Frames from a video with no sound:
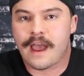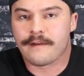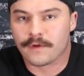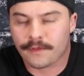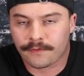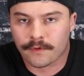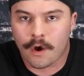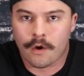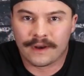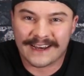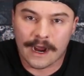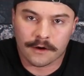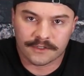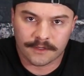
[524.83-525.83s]
ever thrown
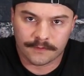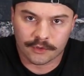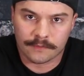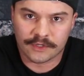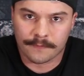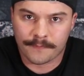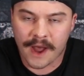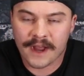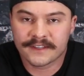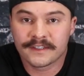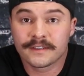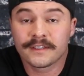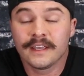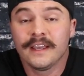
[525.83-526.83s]
in our subscription
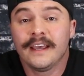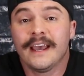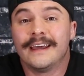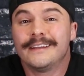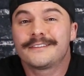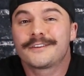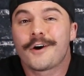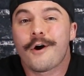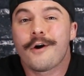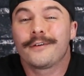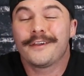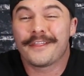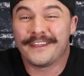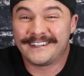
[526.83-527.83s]
boxes, and it's
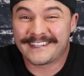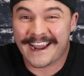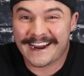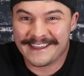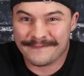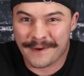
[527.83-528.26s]
called the Tiny